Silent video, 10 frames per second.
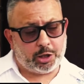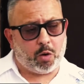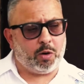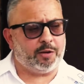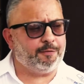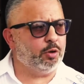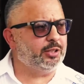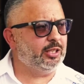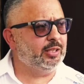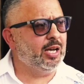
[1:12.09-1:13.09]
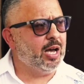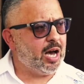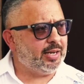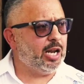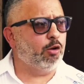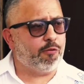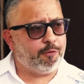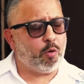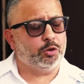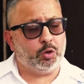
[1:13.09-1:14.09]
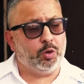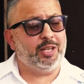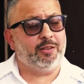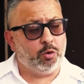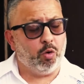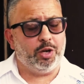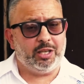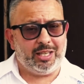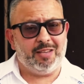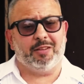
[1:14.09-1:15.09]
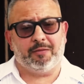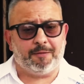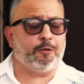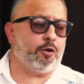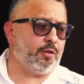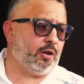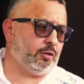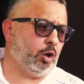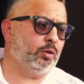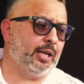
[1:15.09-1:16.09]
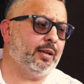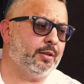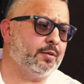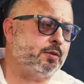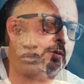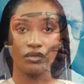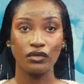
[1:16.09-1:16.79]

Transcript: We're now at 14, and I look forward to going even further down that list.